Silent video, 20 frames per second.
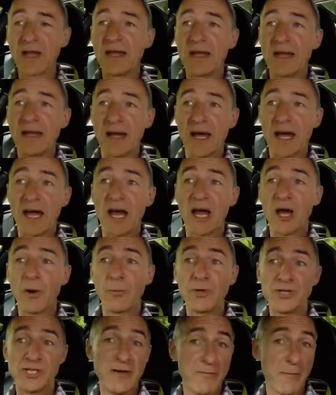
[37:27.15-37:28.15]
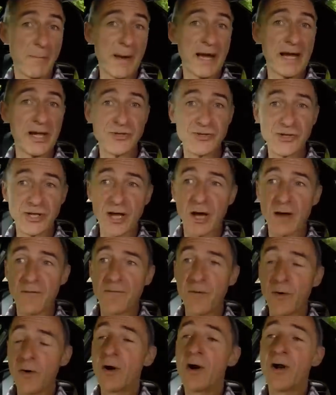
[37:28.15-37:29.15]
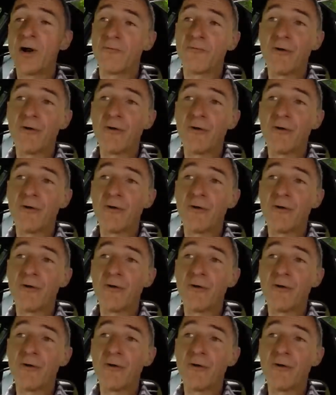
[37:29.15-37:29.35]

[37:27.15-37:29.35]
Uh, whichever package you go for,